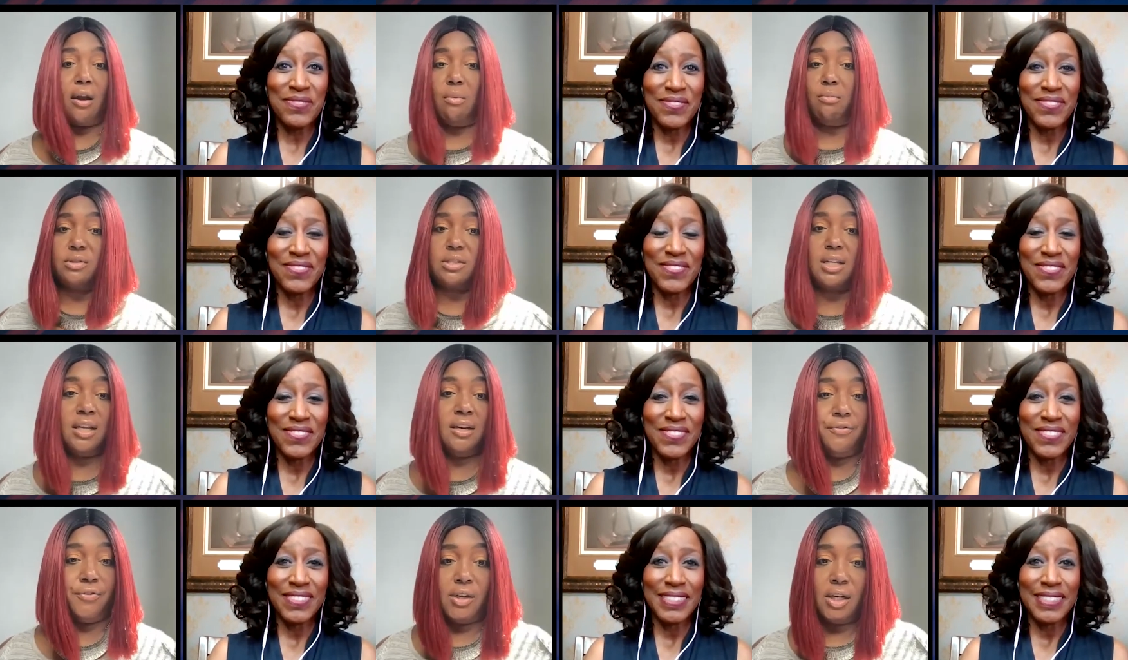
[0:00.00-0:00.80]
Speaker 1: almost
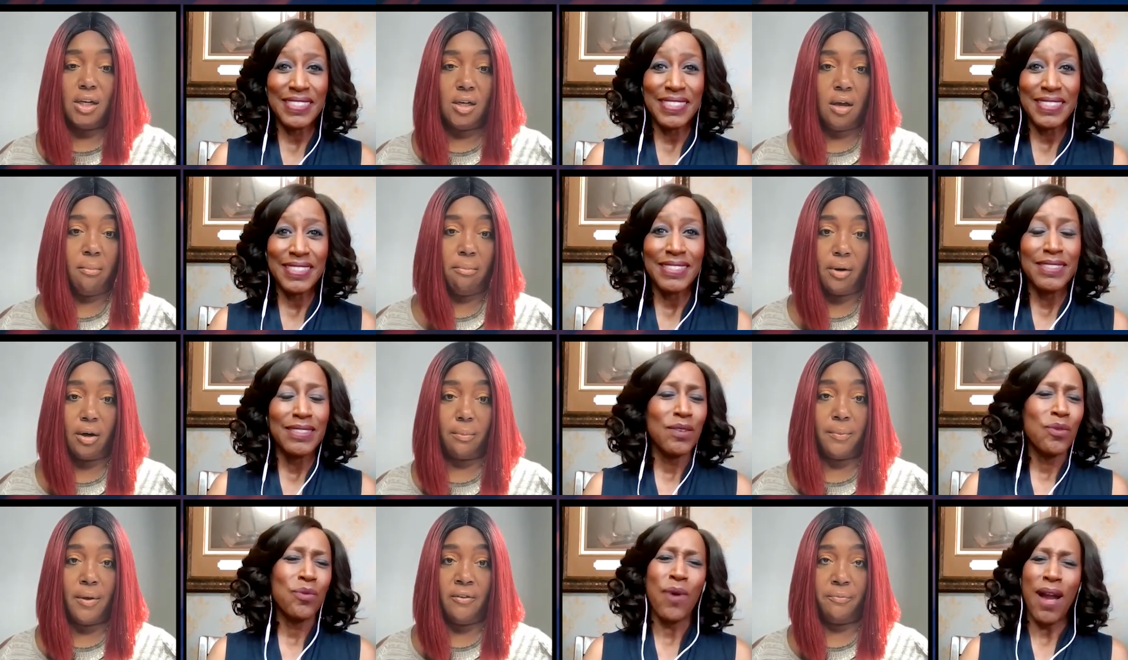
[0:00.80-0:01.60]
infinite
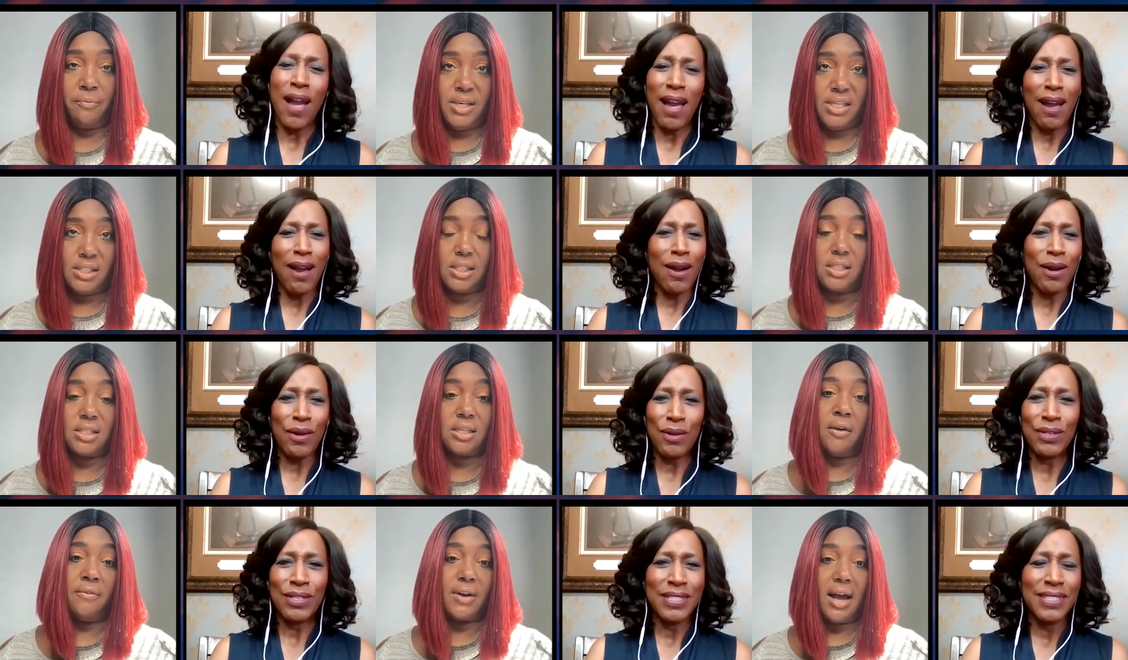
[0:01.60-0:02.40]
number of pieces
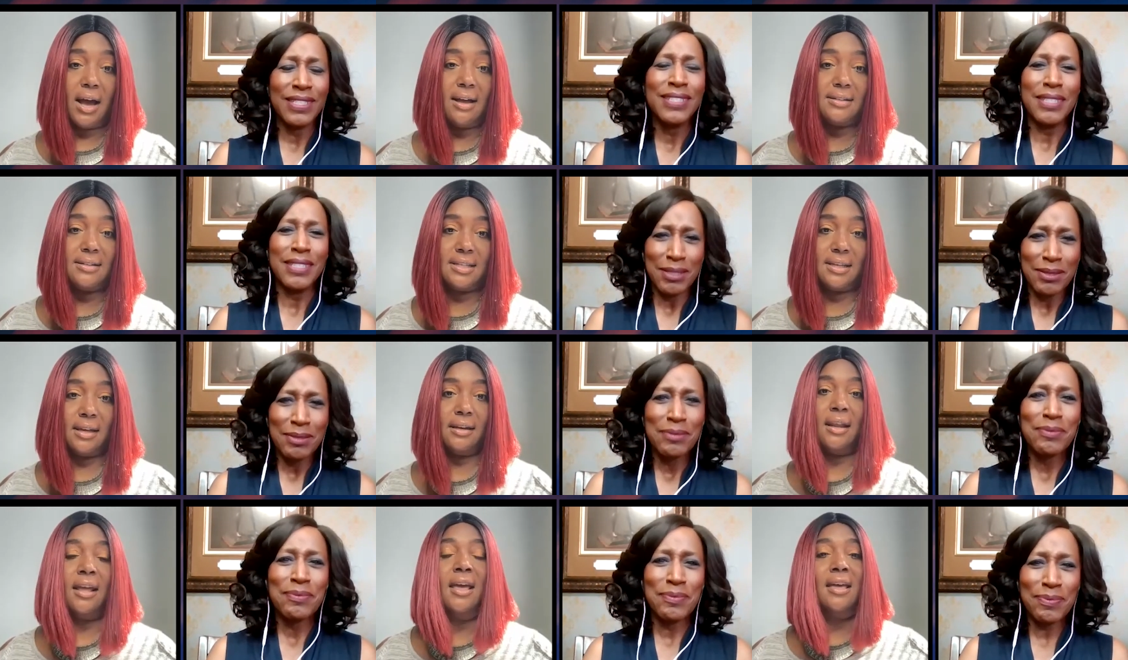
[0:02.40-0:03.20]
of
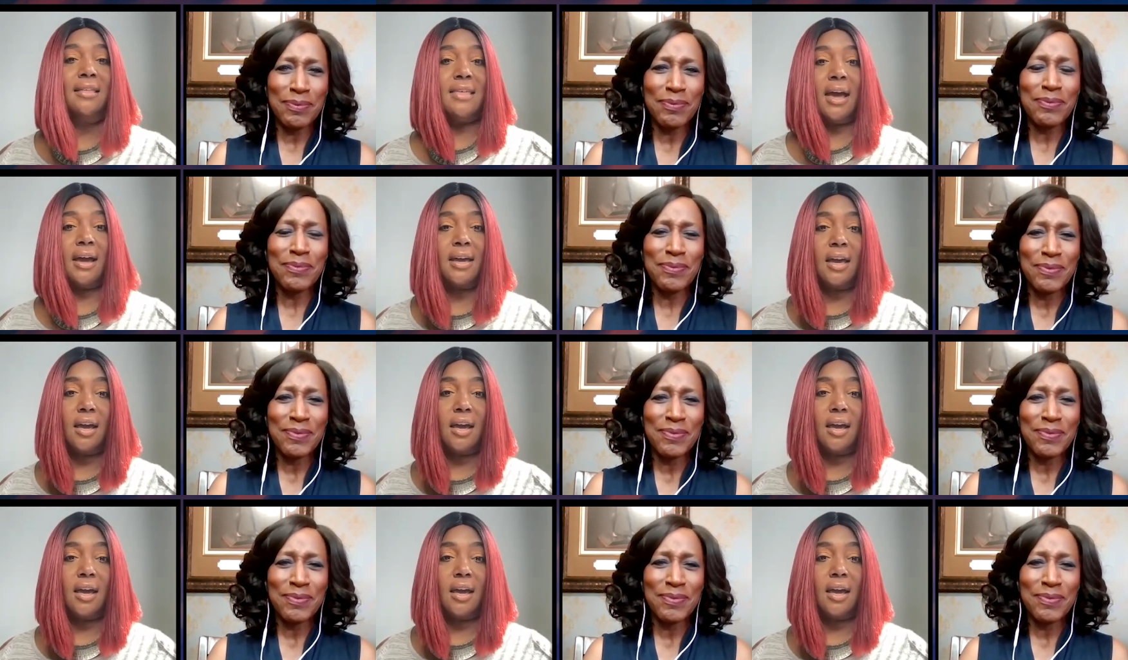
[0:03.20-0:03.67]
content that mm-hmm.